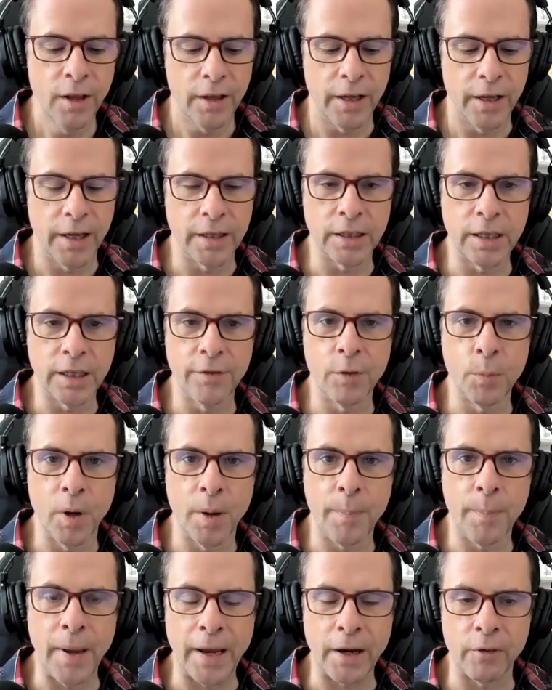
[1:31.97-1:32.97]
And given my
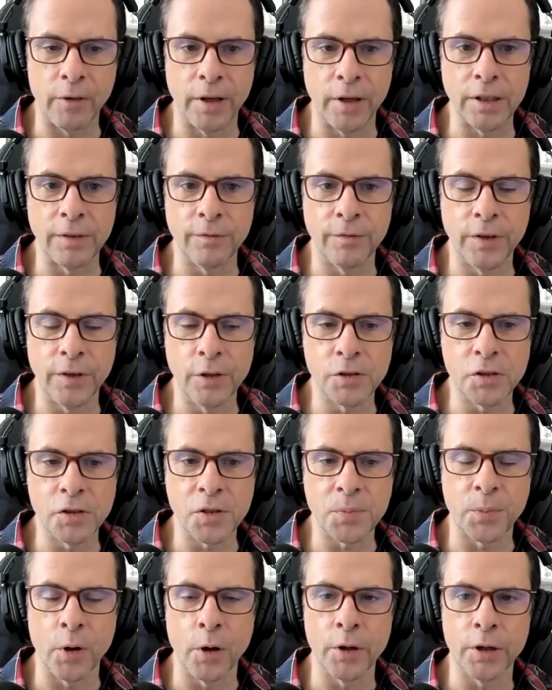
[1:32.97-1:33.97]
background in
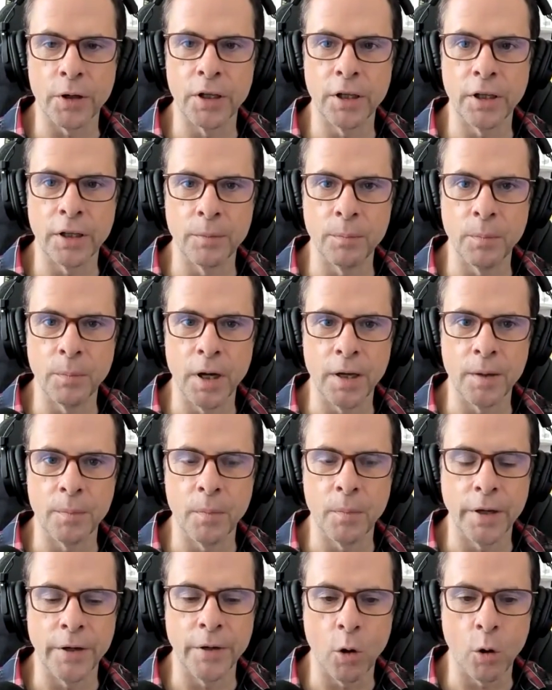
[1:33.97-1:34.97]
futures broking and
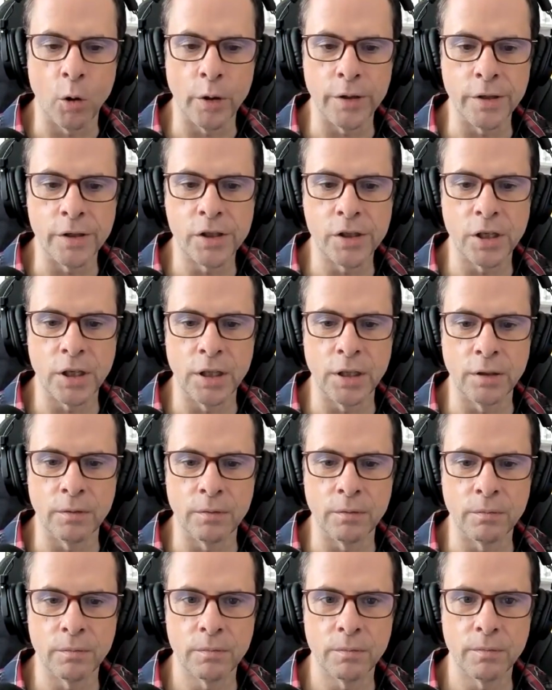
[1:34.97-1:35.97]
my knowledge
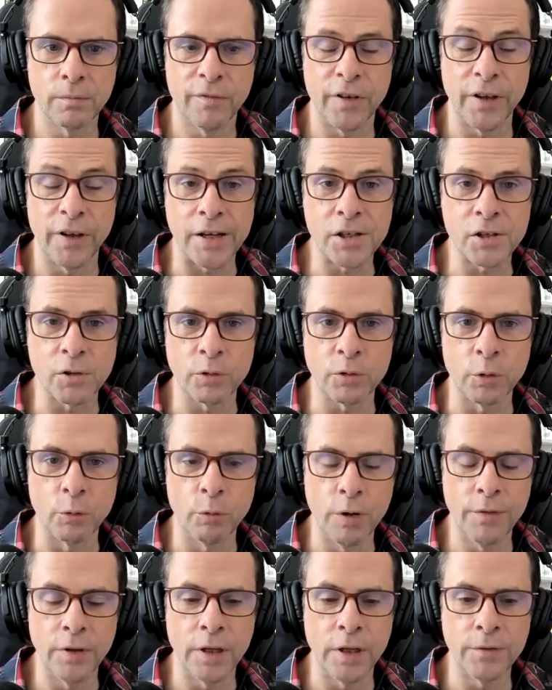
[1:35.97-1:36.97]
in financial
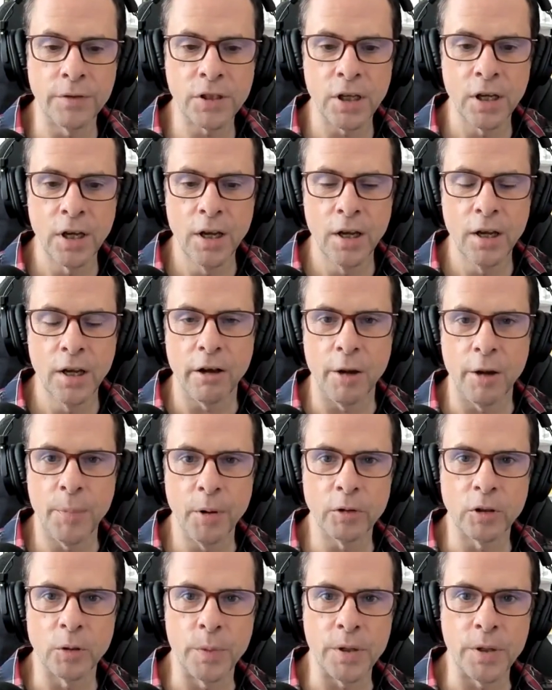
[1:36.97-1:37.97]
derivatives, I
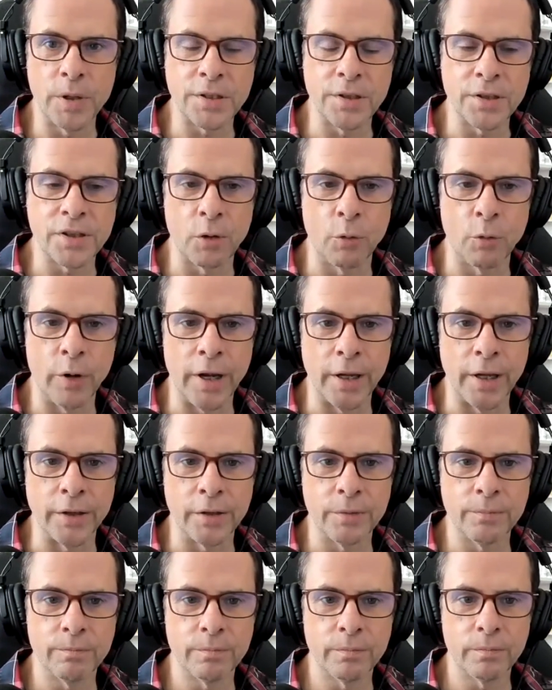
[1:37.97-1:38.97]
built a business
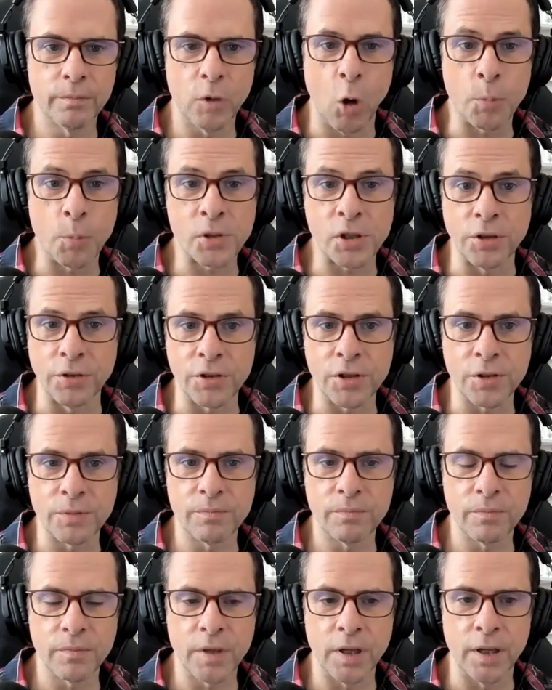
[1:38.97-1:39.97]
around options,
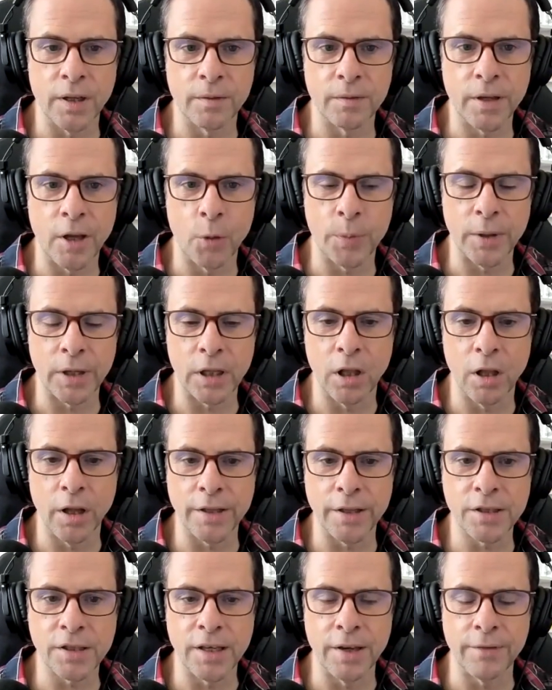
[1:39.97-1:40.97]
helping
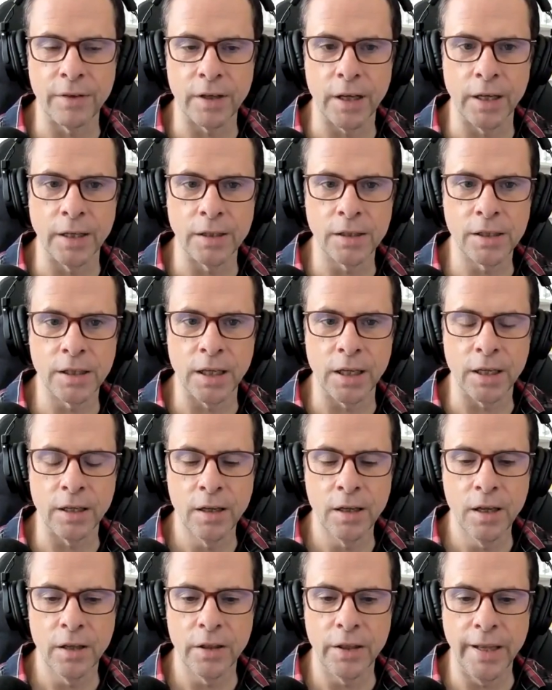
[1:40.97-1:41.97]
clients navigate the
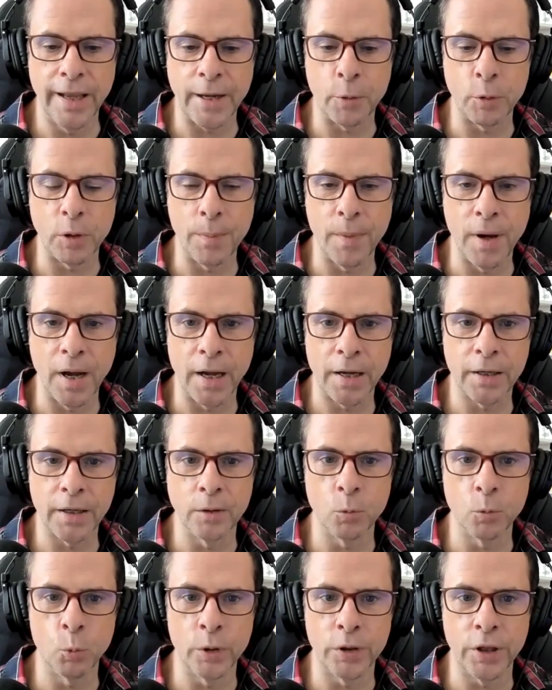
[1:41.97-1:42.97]
equity
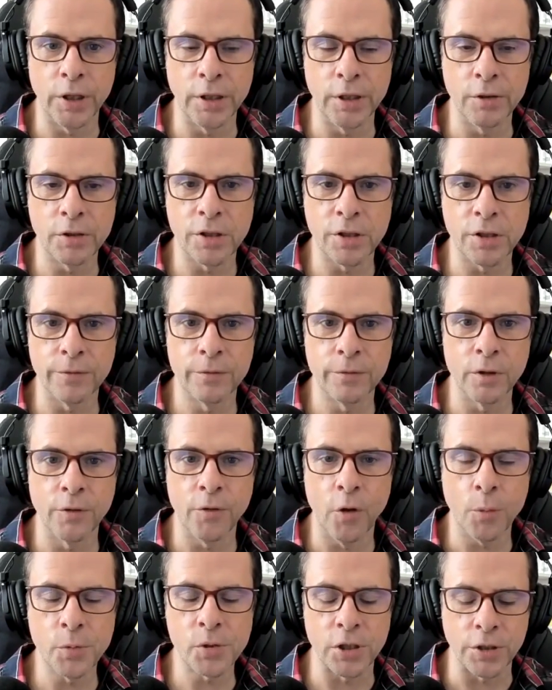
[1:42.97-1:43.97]
market with the use of
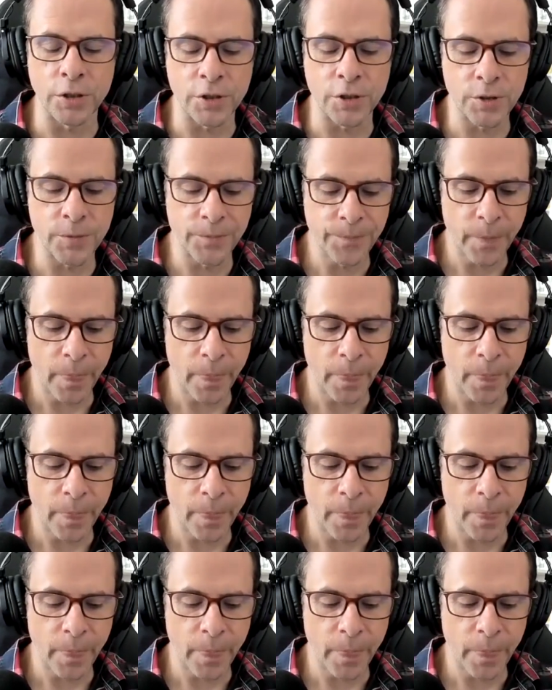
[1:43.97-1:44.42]
options.